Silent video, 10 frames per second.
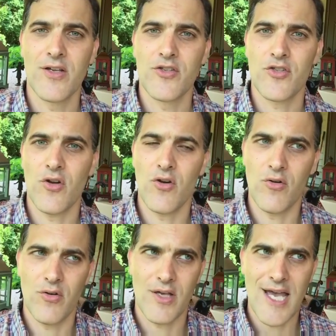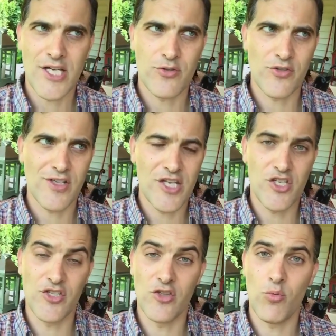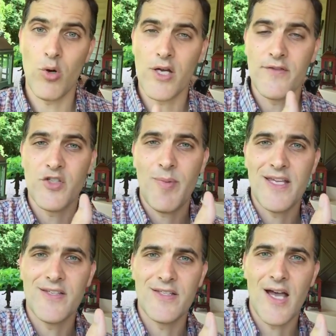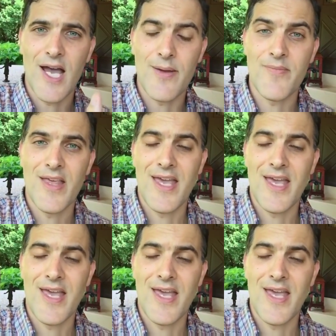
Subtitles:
So actualization is in the world of space and time,